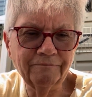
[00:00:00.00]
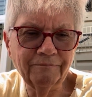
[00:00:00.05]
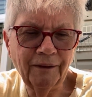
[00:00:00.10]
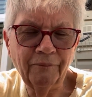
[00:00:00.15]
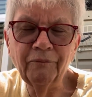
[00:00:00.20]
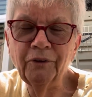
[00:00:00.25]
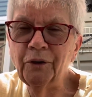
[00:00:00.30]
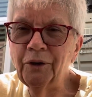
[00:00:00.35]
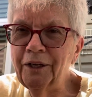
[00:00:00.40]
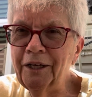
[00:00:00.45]

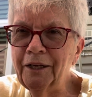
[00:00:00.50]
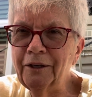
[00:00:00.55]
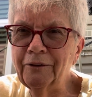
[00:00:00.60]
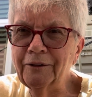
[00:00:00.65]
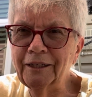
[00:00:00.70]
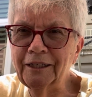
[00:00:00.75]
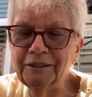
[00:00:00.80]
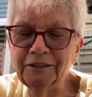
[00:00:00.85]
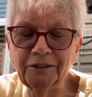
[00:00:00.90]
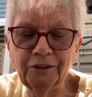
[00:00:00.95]
I'm very eager
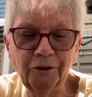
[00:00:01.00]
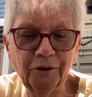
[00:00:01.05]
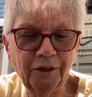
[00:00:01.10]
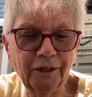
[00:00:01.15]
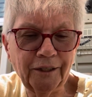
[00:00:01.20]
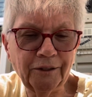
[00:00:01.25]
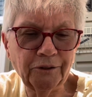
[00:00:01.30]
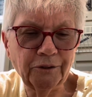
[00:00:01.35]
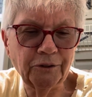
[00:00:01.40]
to get started on